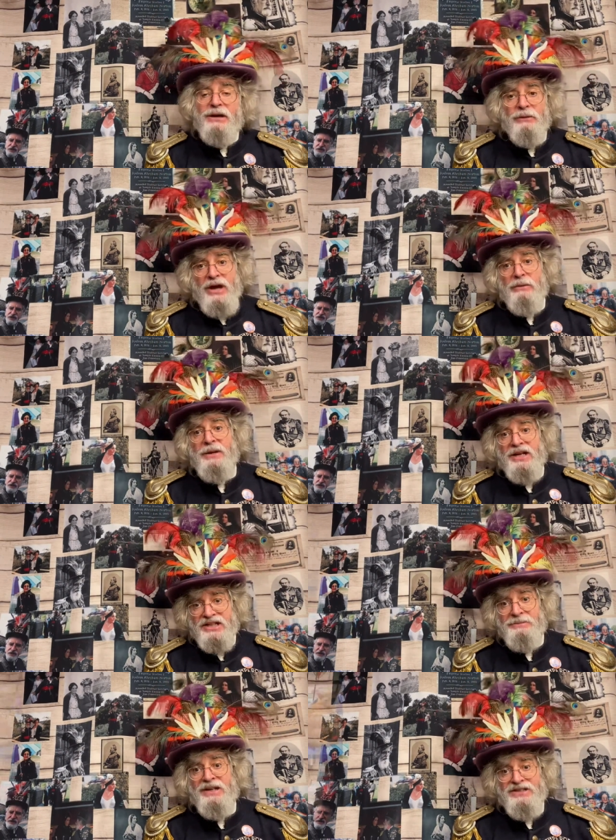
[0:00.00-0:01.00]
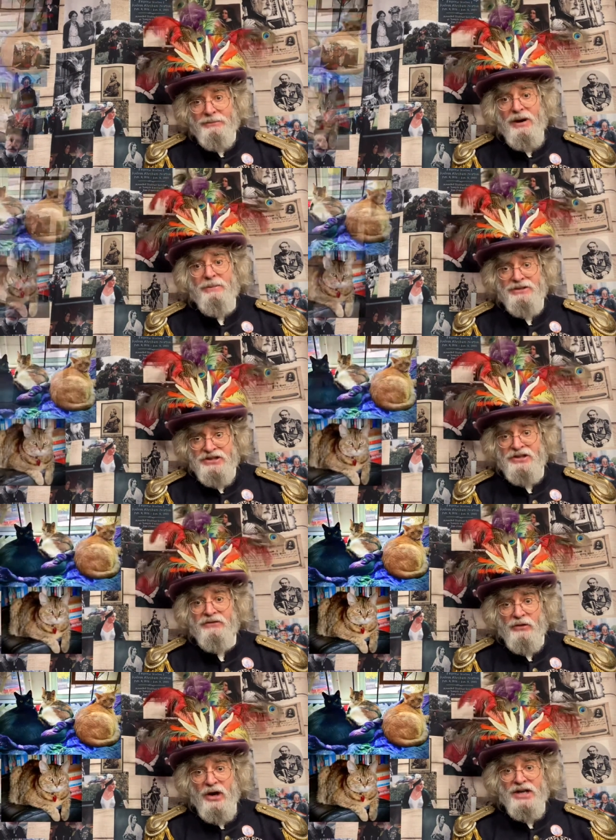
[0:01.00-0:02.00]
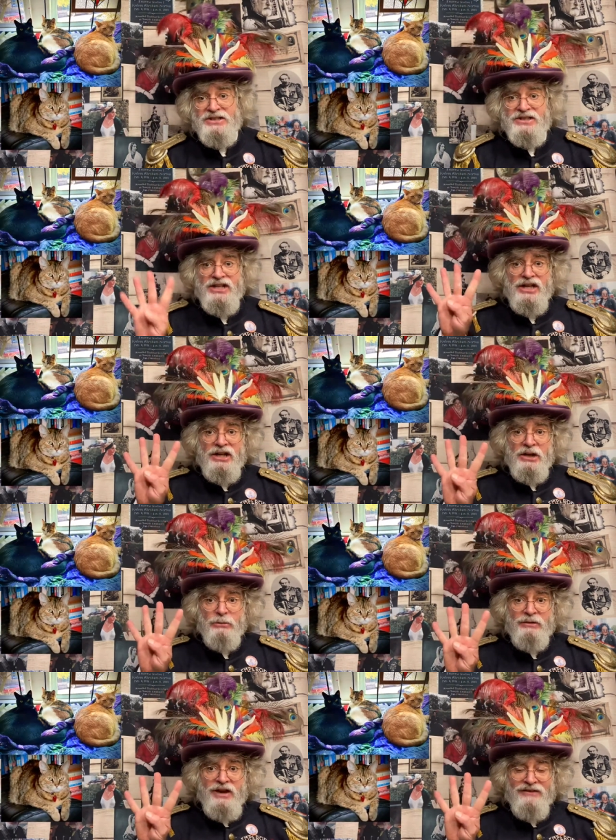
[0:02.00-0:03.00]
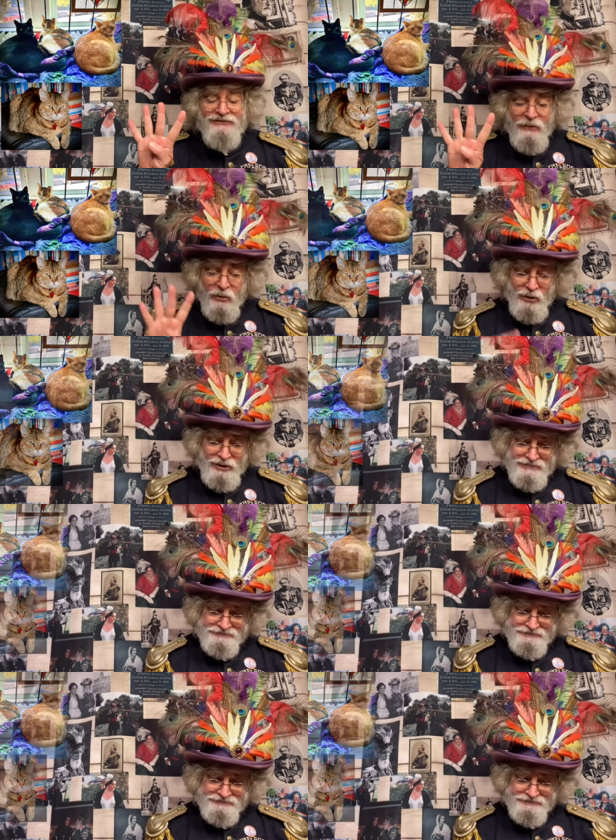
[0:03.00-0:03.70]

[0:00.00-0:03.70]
Well, that would be an expensive proposition for us. We've got four.